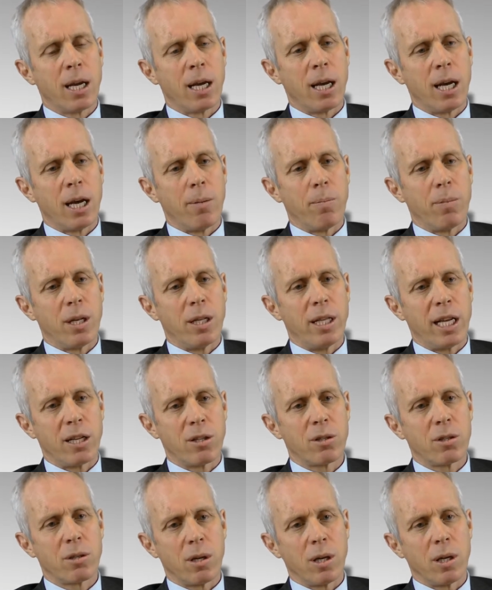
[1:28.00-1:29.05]
but
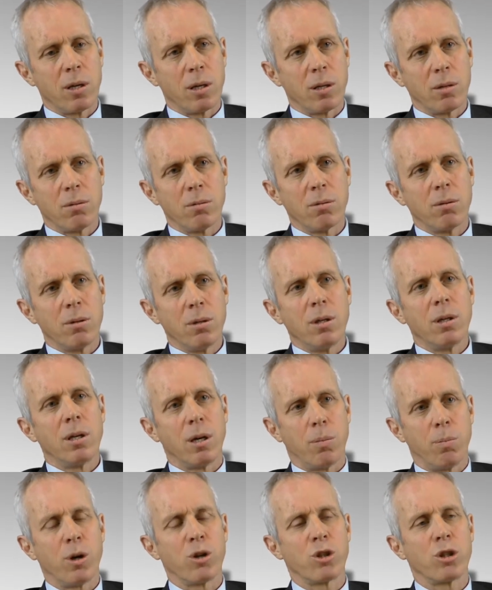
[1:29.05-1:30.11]
that's a
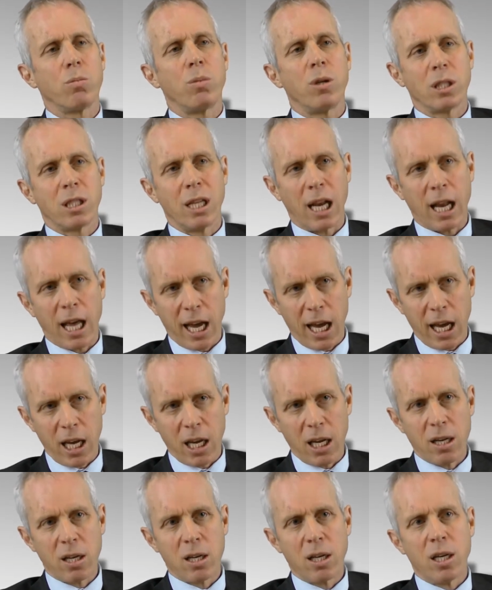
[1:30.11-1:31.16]
possible delay
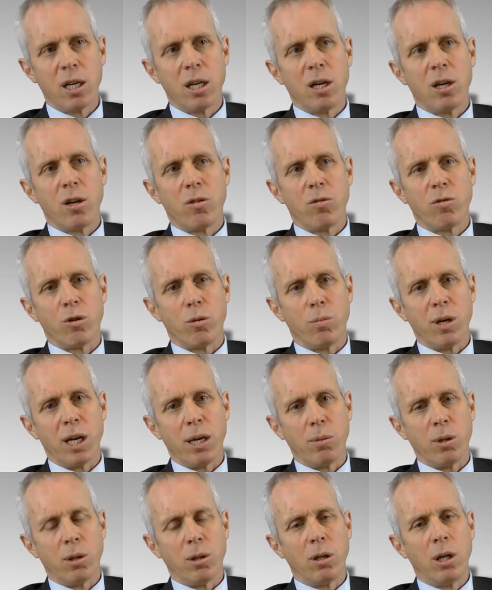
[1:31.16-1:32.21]
for
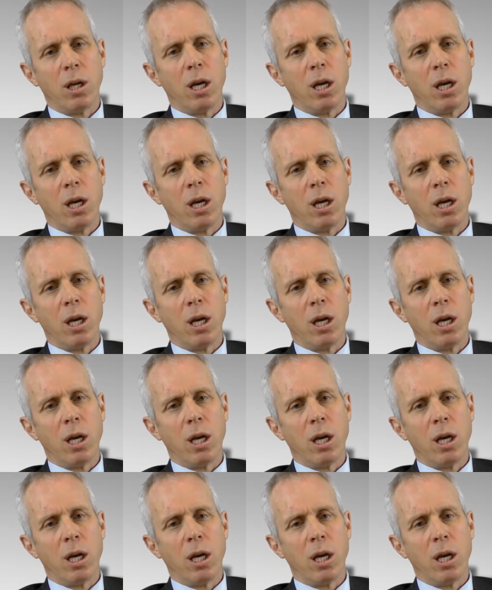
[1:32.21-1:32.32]
people.